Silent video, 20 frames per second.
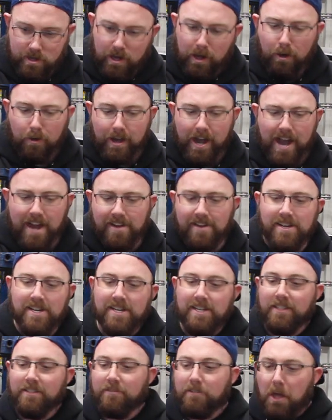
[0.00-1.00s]
Okay,
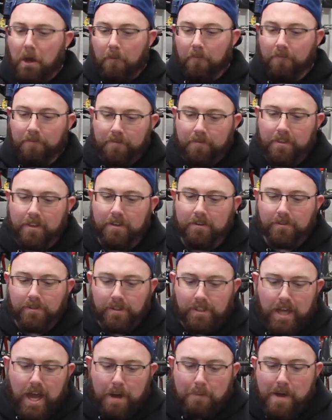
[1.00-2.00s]
so
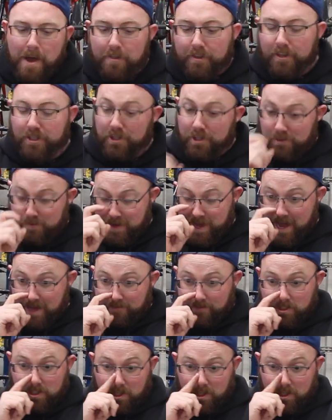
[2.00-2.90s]
let's talk about the shoes we got.